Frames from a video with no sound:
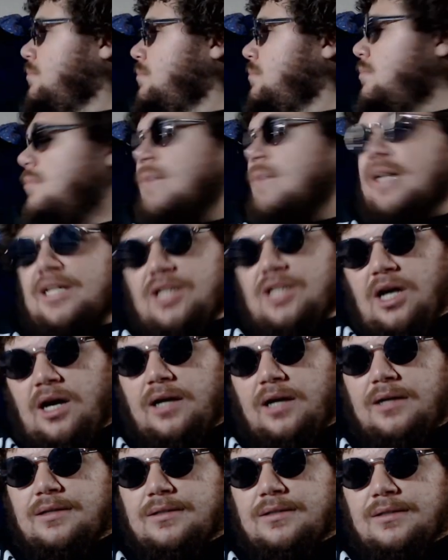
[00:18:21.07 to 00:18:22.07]
Like a
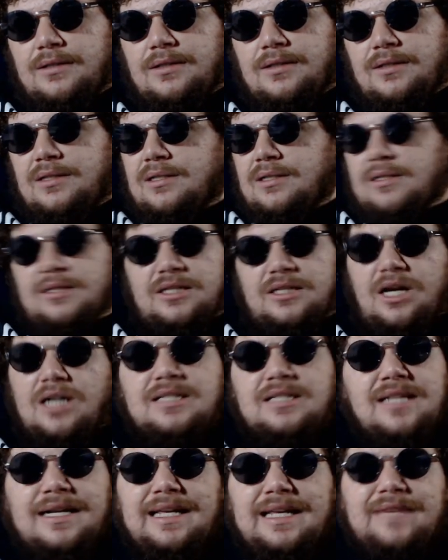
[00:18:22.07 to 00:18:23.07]
dog. A
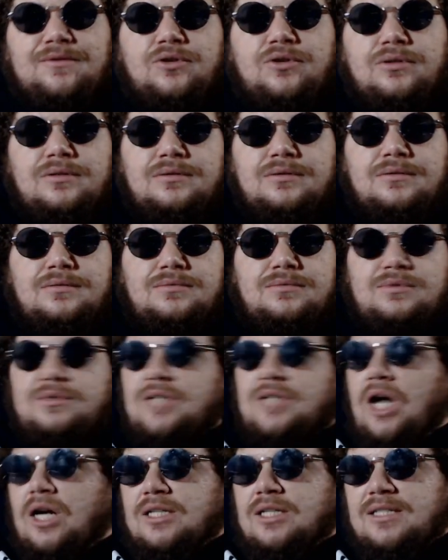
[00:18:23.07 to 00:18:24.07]
dog's not evil. A
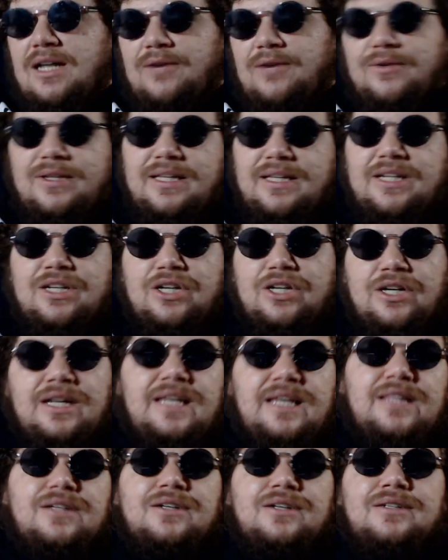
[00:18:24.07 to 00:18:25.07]
dog's not really good
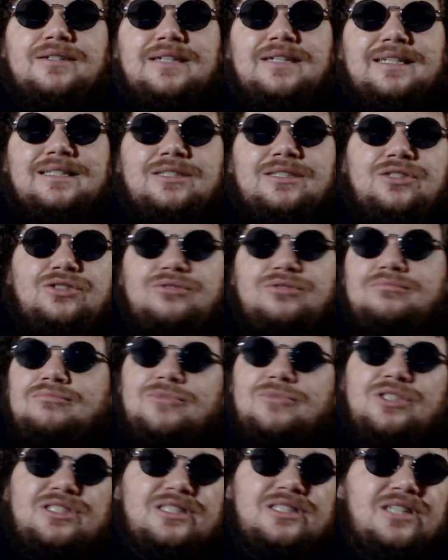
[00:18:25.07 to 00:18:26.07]
either. It's
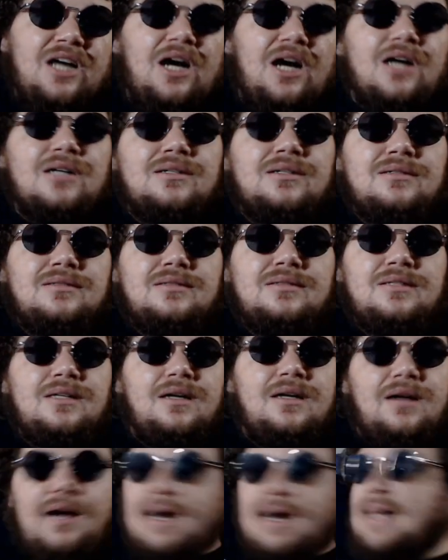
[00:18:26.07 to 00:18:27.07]
just a dog.
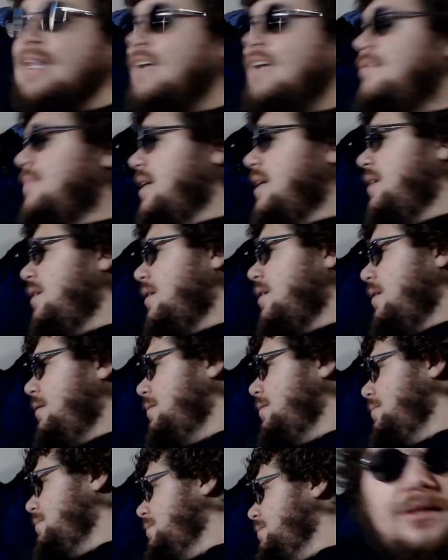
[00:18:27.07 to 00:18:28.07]
And I love my dog,
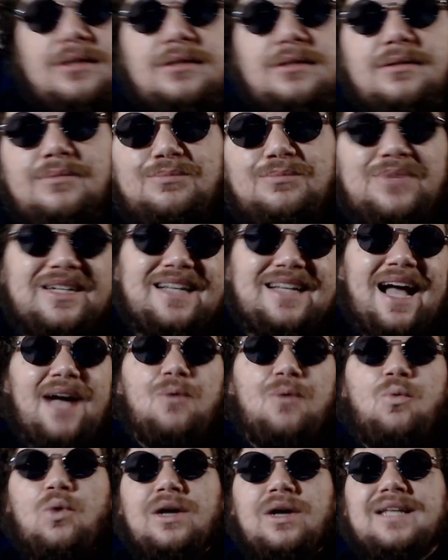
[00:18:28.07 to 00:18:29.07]
but I
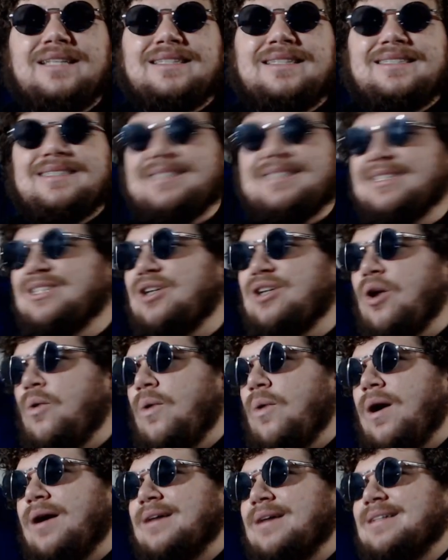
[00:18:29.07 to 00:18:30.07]
wouldn't
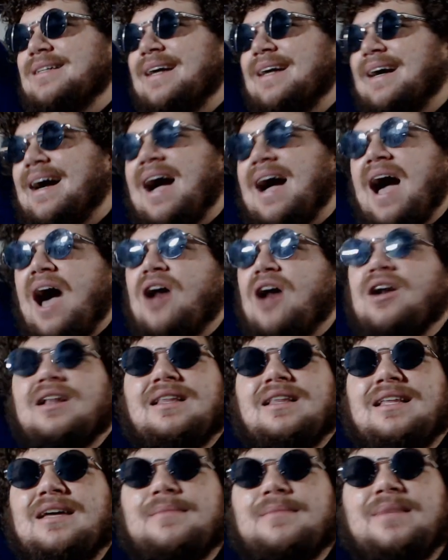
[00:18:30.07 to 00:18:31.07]
go out on
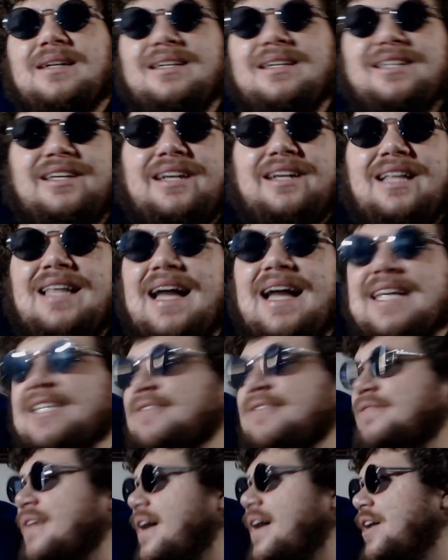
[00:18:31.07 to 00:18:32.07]
a limb and
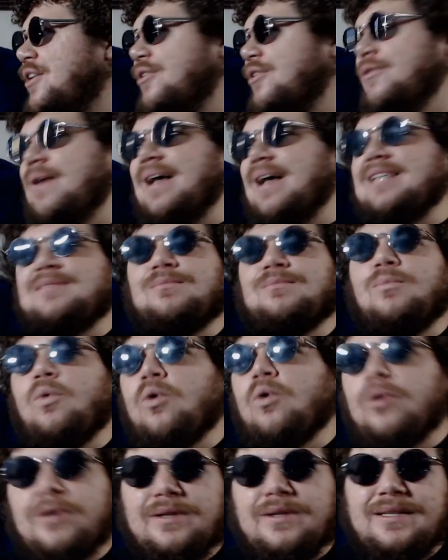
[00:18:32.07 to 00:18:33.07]
classify her as
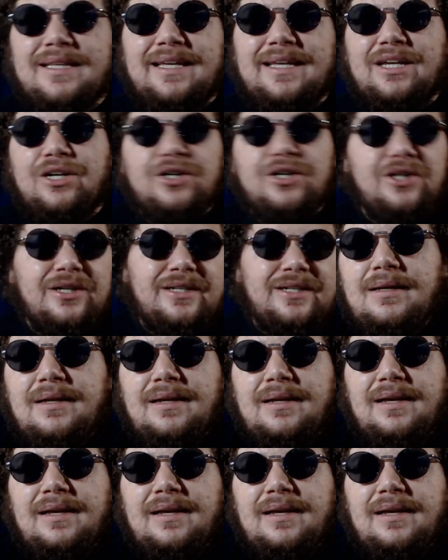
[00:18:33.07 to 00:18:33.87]
morally good.